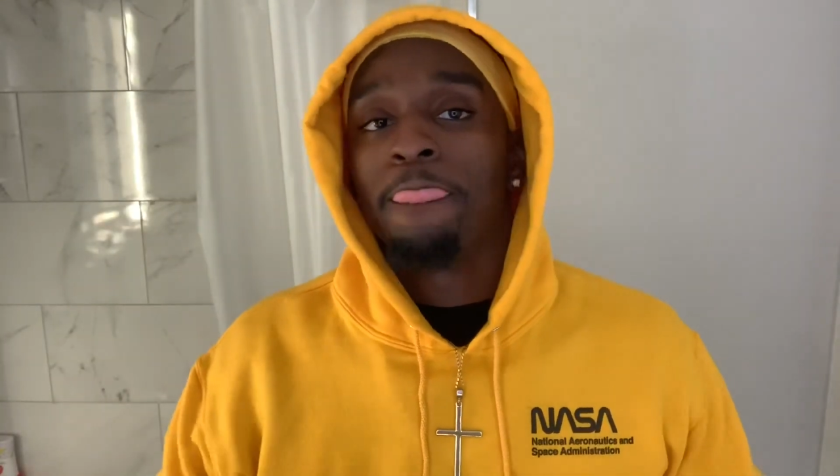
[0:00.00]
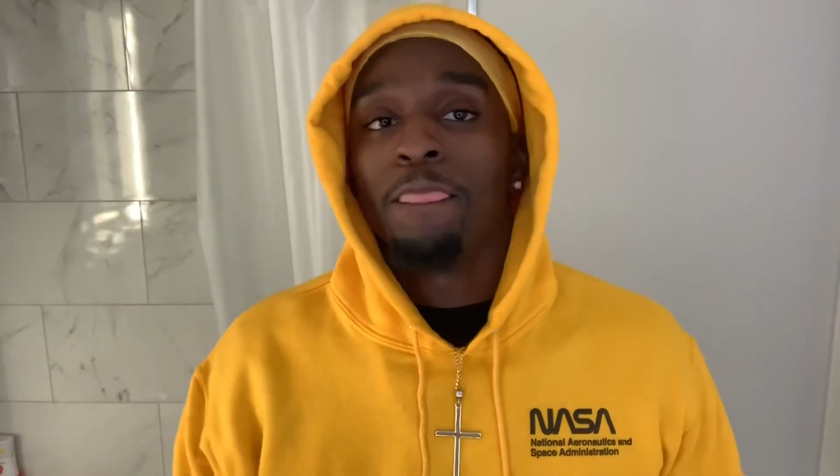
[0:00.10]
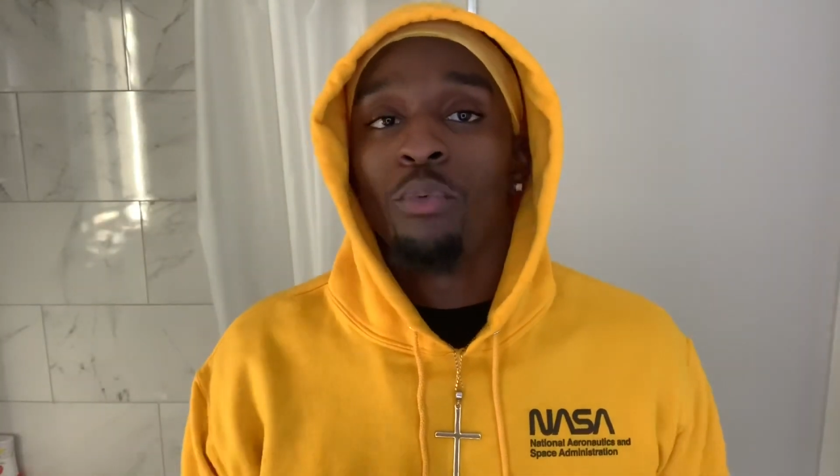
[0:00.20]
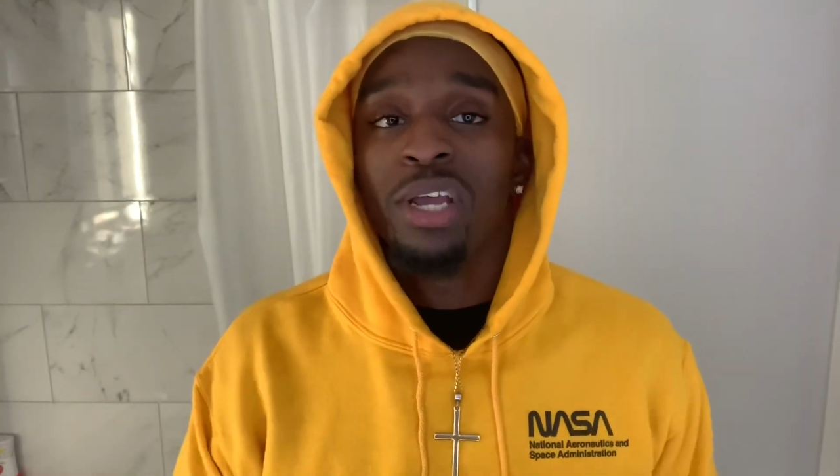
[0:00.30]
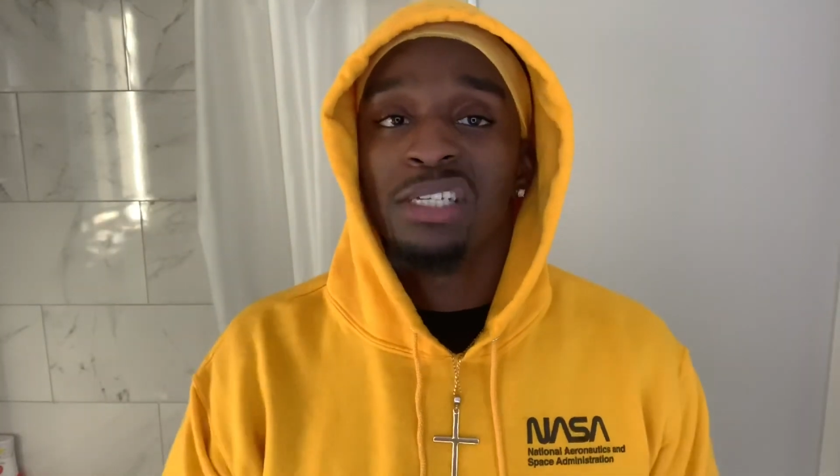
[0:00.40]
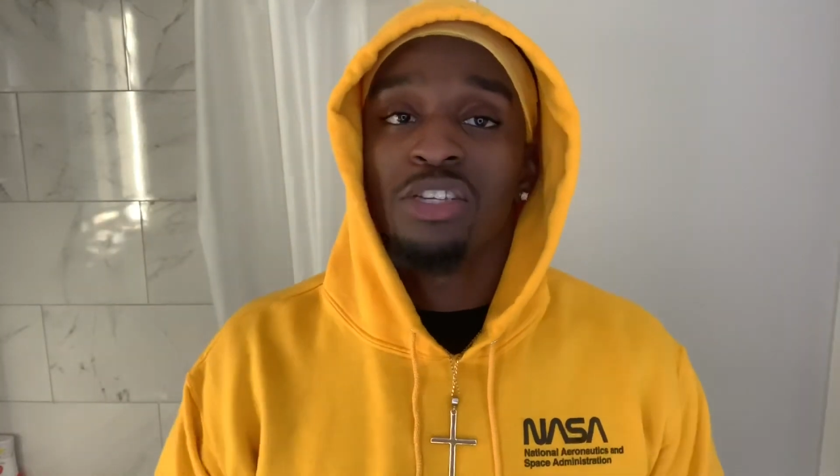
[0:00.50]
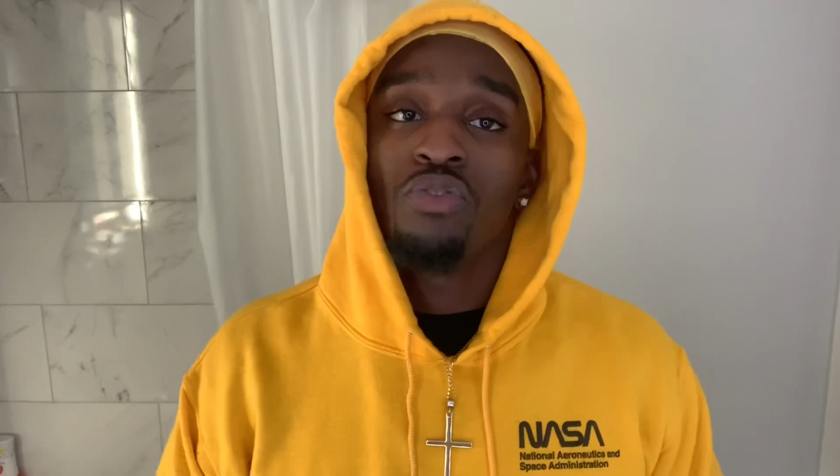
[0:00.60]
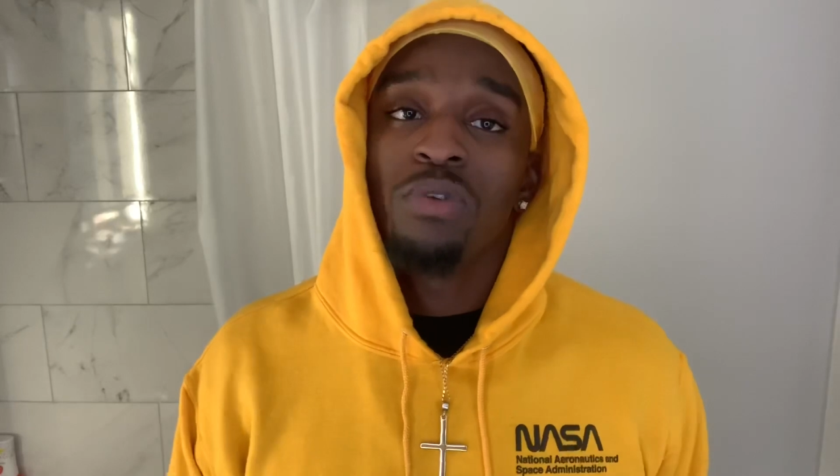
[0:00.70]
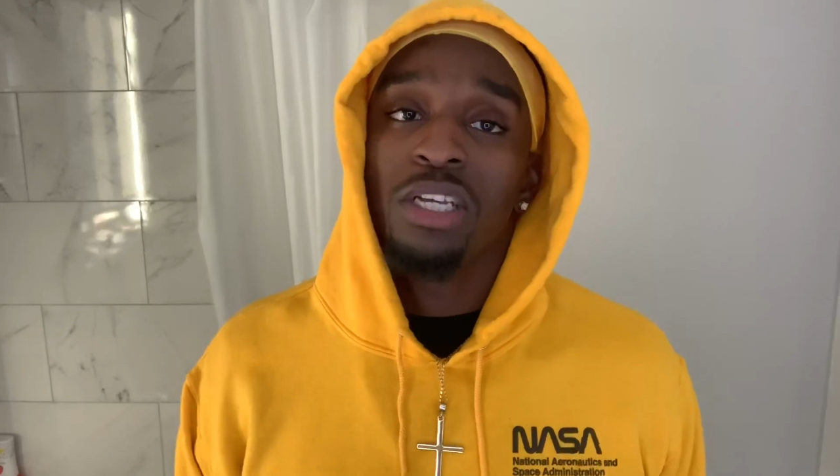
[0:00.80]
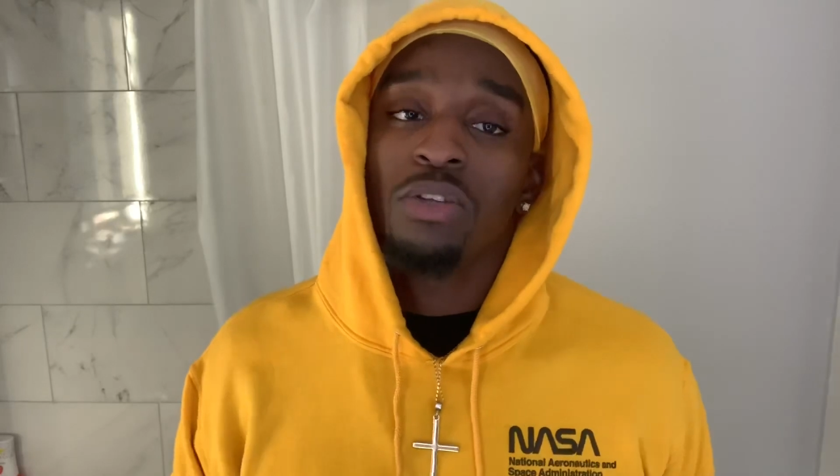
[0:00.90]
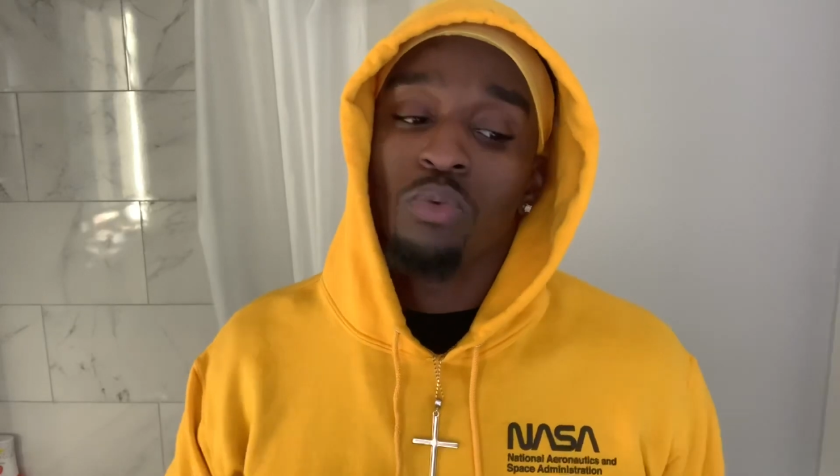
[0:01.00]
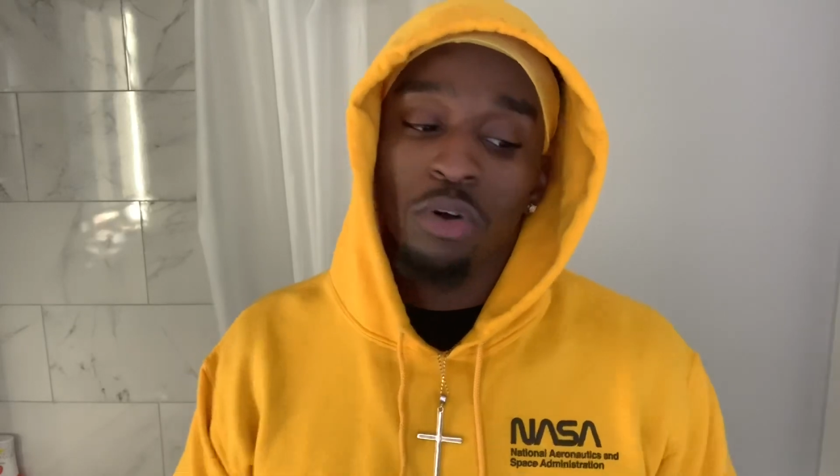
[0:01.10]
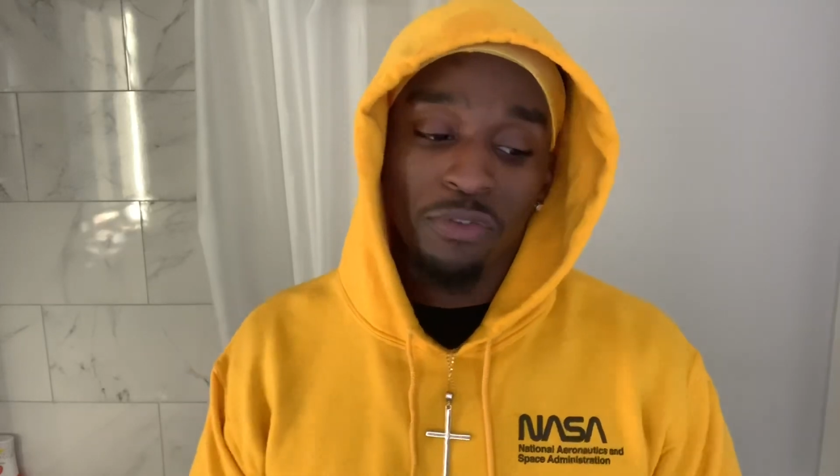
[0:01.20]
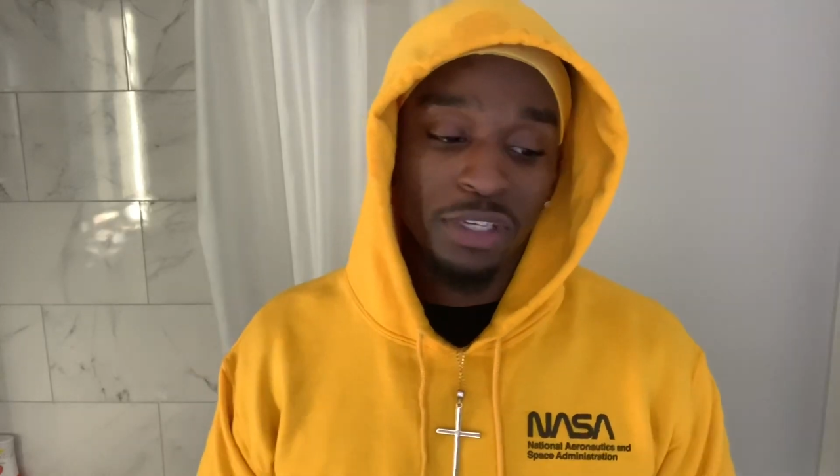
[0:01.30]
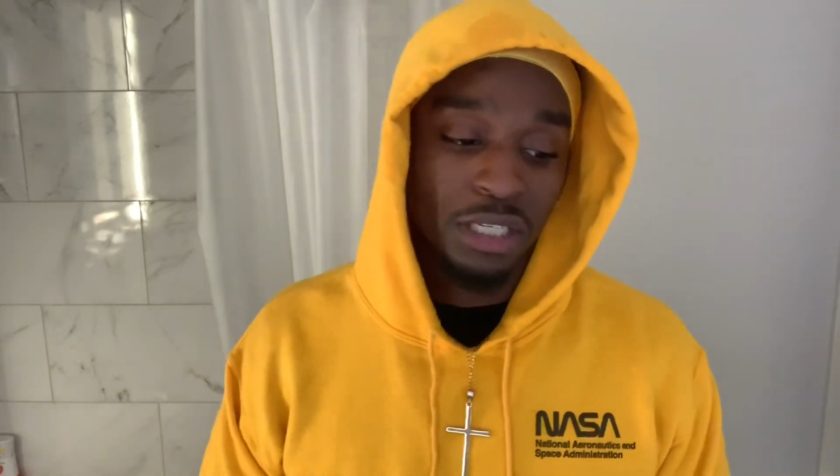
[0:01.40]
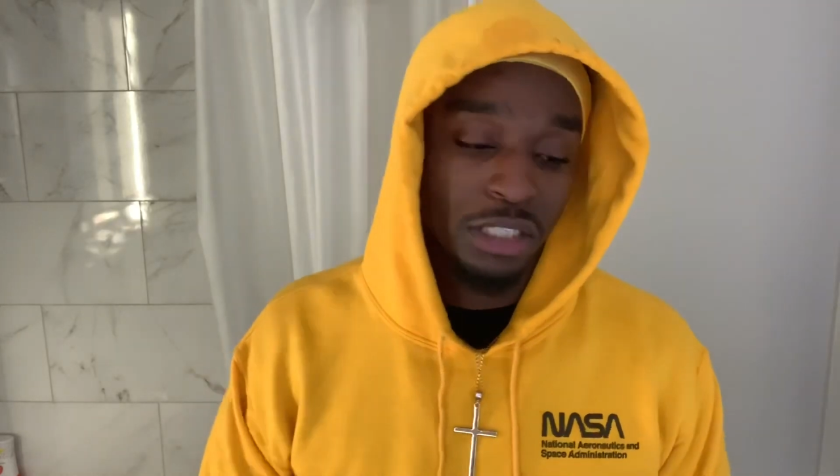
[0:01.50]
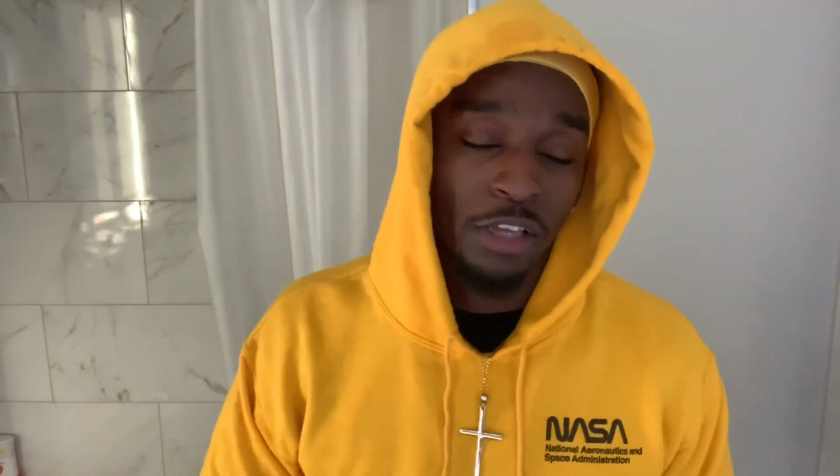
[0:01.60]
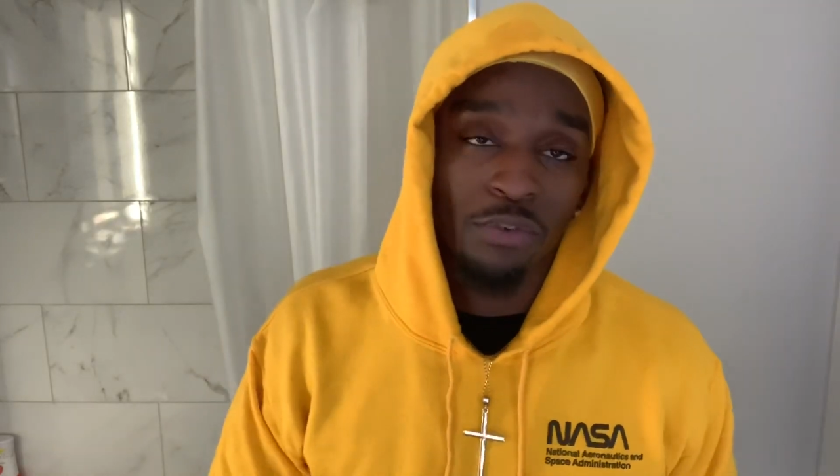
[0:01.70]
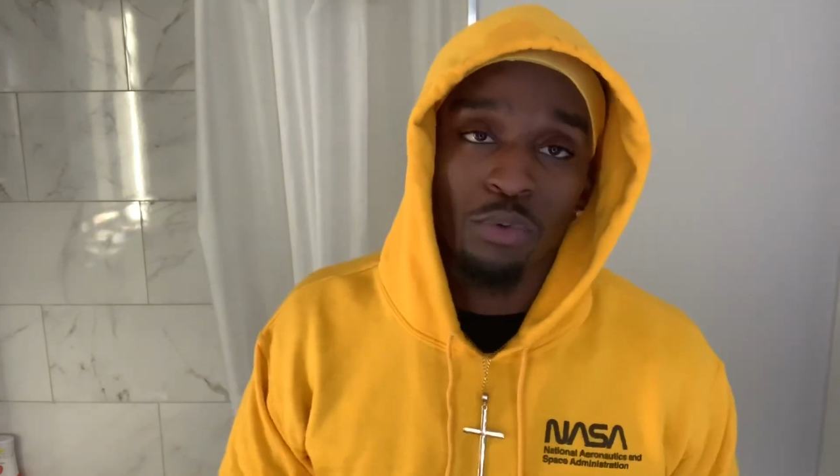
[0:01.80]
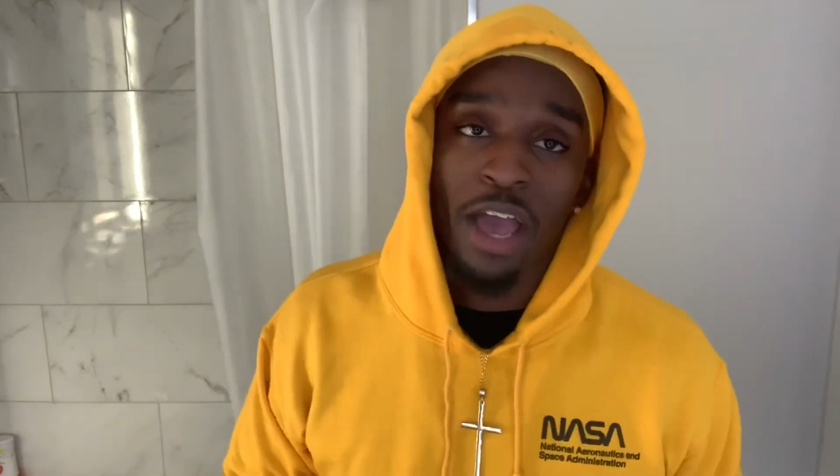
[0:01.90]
The reason you need the woof is because if you